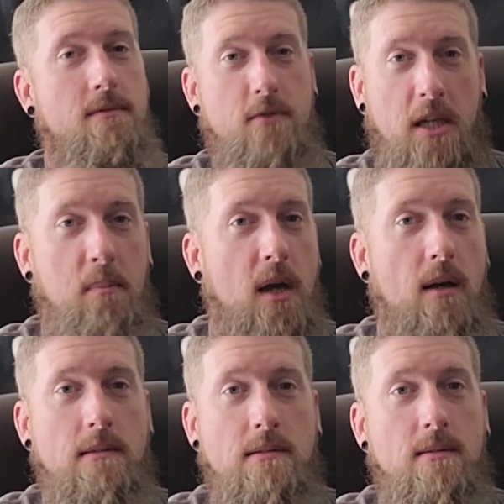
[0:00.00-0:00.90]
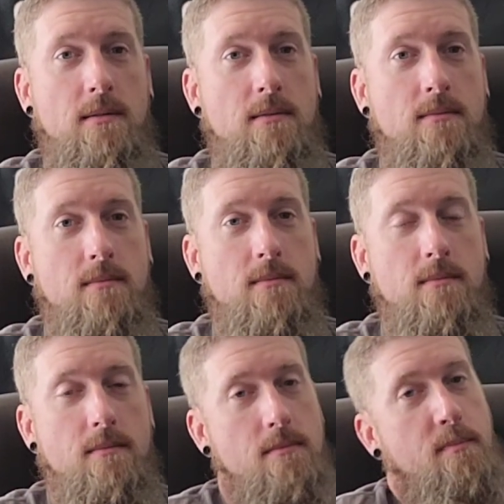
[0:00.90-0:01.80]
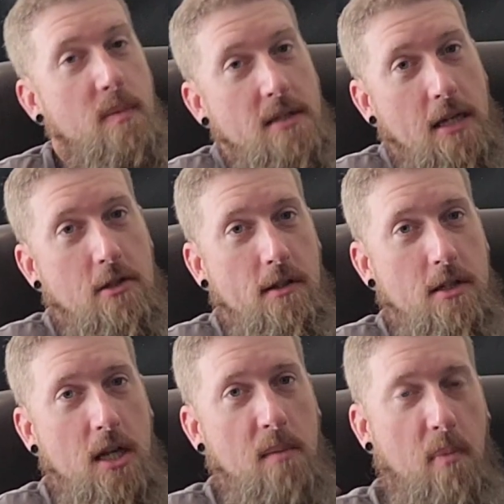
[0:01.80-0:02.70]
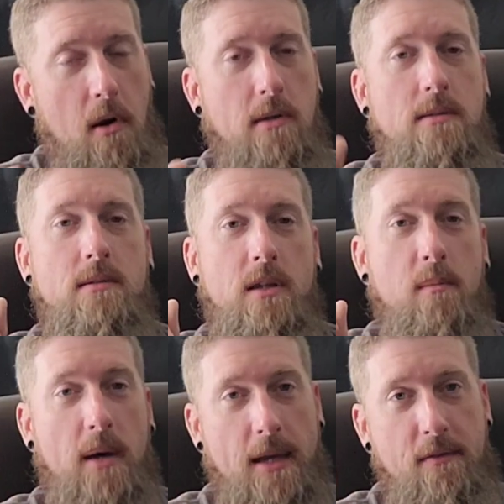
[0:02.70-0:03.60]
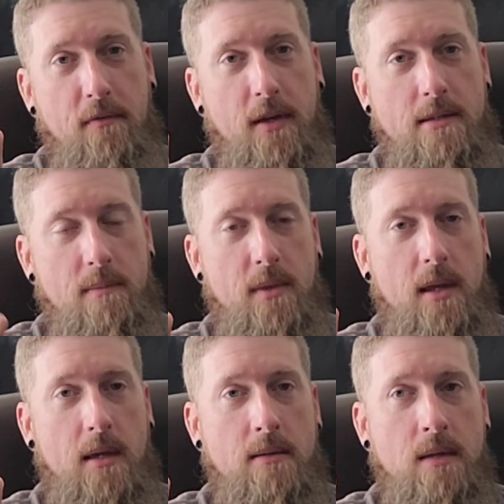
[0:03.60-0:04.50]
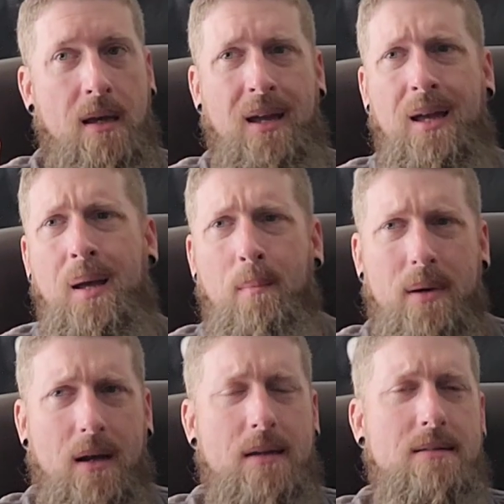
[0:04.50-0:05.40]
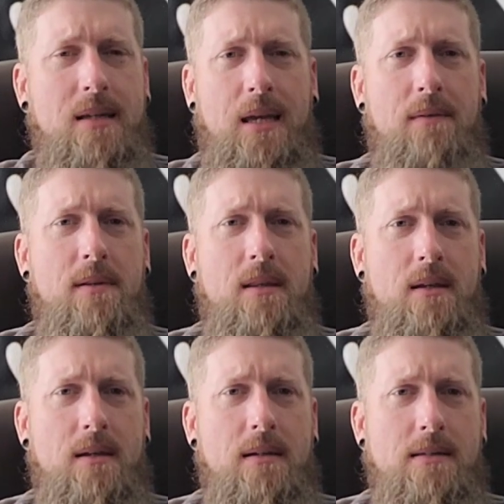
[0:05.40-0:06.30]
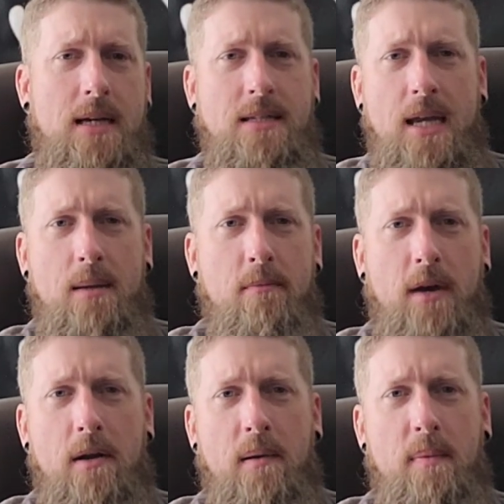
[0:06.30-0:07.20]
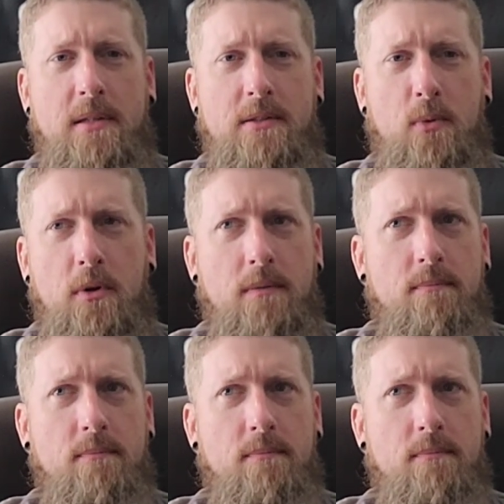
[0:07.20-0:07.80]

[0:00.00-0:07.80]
Cheap guns, potentially cheap parts. You might have to fix some things. But honestly, even the titanium firing pins were